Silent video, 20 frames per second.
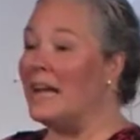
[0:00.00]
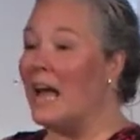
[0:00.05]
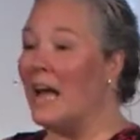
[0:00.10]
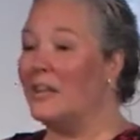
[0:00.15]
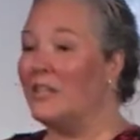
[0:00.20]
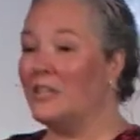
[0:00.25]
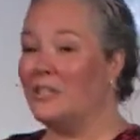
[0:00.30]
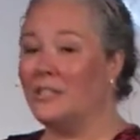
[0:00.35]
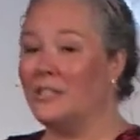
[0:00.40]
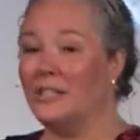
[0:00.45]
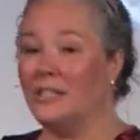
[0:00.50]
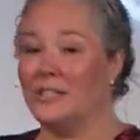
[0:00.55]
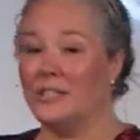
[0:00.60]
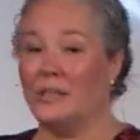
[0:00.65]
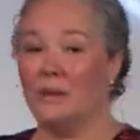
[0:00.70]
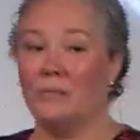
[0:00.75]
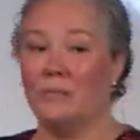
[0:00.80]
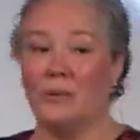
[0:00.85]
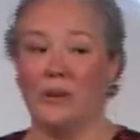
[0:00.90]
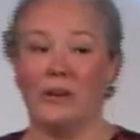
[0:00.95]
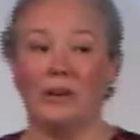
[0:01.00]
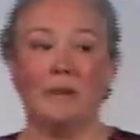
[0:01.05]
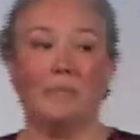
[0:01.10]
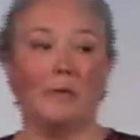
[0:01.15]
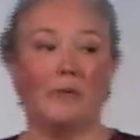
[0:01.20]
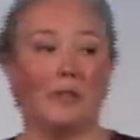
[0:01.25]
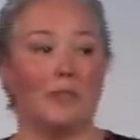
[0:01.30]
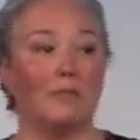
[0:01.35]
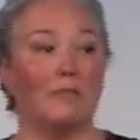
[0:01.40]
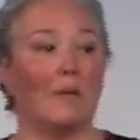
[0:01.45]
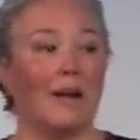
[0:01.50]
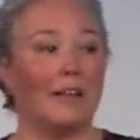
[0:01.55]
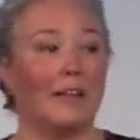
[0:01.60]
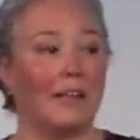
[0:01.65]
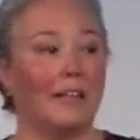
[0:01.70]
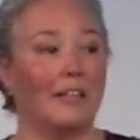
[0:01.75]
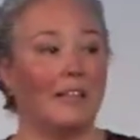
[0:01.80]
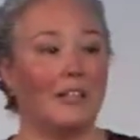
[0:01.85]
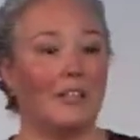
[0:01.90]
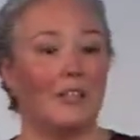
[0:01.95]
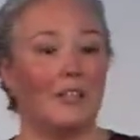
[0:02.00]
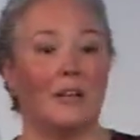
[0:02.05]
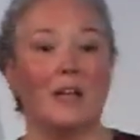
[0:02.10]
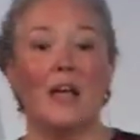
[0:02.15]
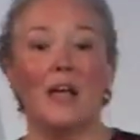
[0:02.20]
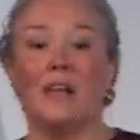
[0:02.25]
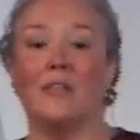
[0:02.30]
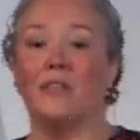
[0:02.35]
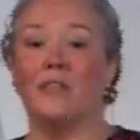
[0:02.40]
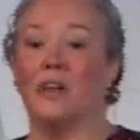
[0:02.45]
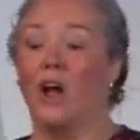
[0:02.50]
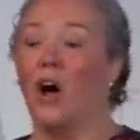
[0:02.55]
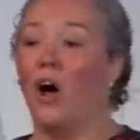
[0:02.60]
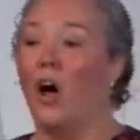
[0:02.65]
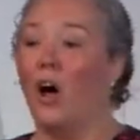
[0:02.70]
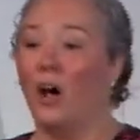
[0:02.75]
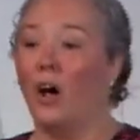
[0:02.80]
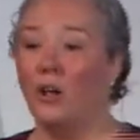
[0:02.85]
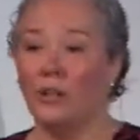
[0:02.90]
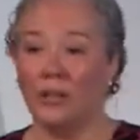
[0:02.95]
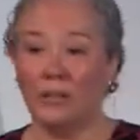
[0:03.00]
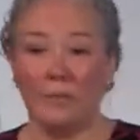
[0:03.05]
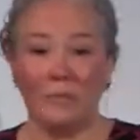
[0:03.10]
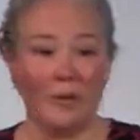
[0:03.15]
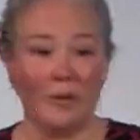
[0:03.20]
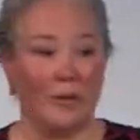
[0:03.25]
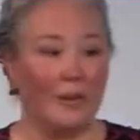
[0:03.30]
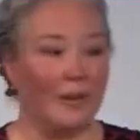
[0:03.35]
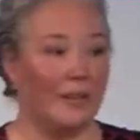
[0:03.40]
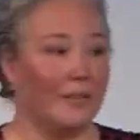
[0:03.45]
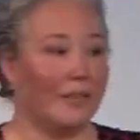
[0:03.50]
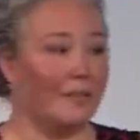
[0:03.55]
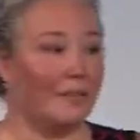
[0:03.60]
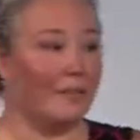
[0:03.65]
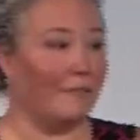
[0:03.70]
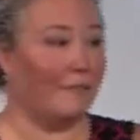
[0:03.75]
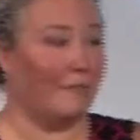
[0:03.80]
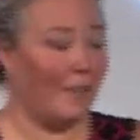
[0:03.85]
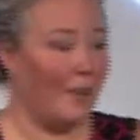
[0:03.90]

not just this community, but the recognition that all communities of